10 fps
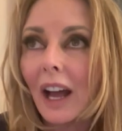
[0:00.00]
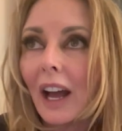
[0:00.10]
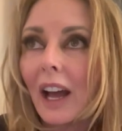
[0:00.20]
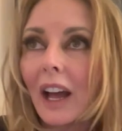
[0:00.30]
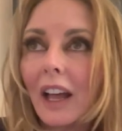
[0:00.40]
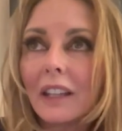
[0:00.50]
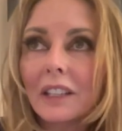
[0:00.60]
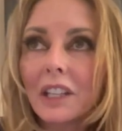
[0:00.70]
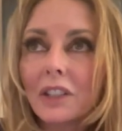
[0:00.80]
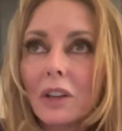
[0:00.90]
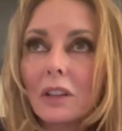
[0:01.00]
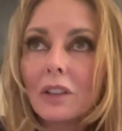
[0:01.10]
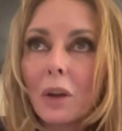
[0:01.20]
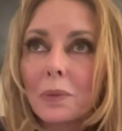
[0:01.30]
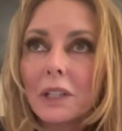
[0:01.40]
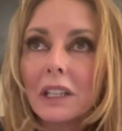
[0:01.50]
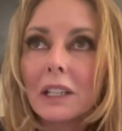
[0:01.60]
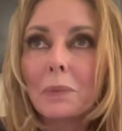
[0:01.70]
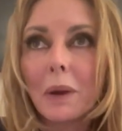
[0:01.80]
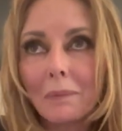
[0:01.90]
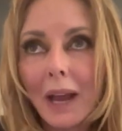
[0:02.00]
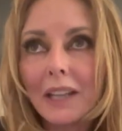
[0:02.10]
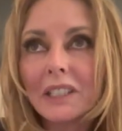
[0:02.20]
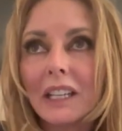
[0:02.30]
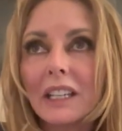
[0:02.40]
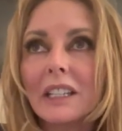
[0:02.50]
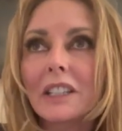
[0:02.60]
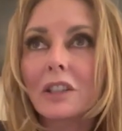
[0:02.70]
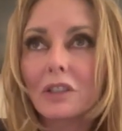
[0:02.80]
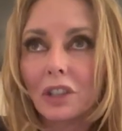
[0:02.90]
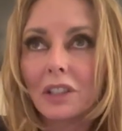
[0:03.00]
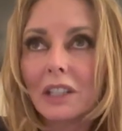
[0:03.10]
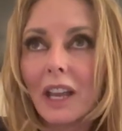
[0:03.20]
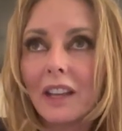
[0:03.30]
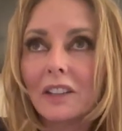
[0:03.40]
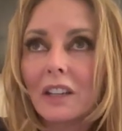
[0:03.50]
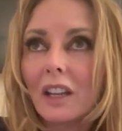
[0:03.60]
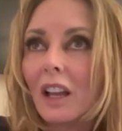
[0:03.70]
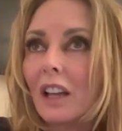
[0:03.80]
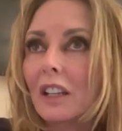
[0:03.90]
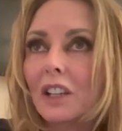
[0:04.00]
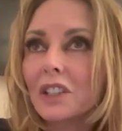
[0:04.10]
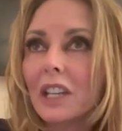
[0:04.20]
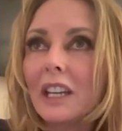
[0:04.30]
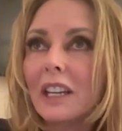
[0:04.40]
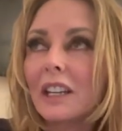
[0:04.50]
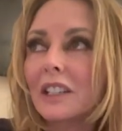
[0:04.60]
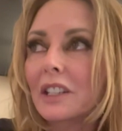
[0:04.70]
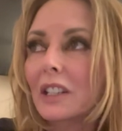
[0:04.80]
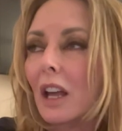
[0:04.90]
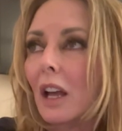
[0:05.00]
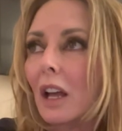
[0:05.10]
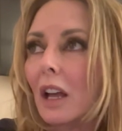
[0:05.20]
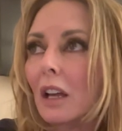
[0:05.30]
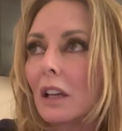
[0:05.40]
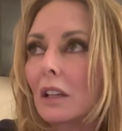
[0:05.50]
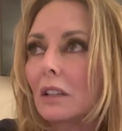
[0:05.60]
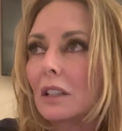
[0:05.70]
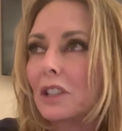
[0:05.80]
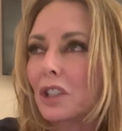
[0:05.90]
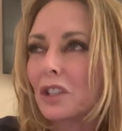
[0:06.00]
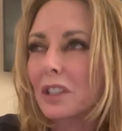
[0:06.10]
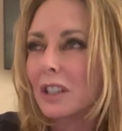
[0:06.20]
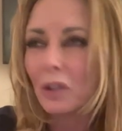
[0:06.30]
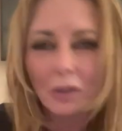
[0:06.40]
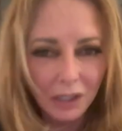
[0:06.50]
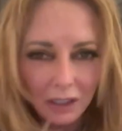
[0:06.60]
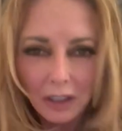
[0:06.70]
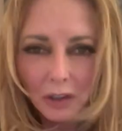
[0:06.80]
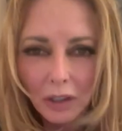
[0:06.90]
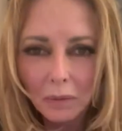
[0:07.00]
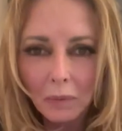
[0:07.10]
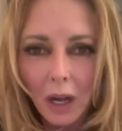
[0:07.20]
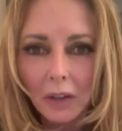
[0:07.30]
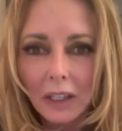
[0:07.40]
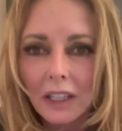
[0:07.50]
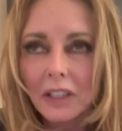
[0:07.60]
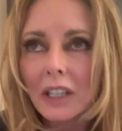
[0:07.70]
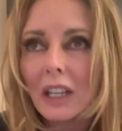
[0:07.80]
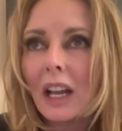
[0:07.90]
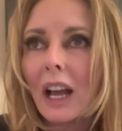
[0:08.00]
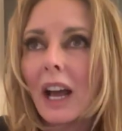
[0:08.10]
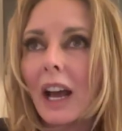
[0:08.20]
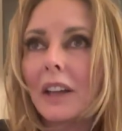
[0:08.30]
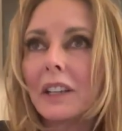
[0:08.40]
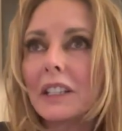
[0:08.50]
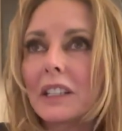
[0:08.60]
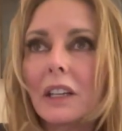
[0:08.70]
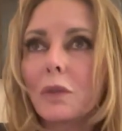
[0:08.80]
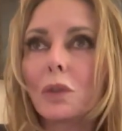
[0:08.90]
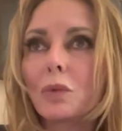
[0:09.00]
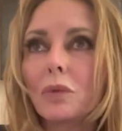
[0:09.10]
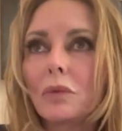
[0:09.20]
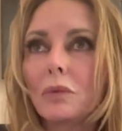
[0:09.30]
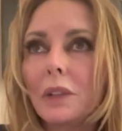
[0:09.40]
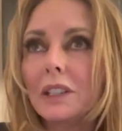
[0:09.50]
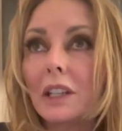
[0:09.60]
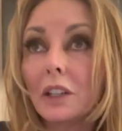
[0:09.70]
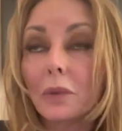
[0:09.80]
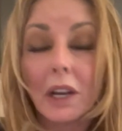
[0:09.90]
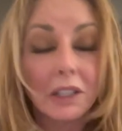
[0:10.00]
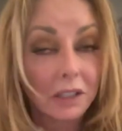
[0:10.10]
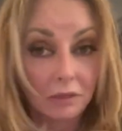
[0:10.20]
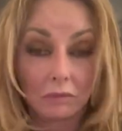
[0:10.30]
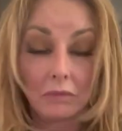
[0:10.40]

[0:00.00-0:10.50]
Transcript: And I said, "Not, not particularly, but Matt is." She said, "Because he is uh, his constituency is in Newmarket, and he's even ridden in a race."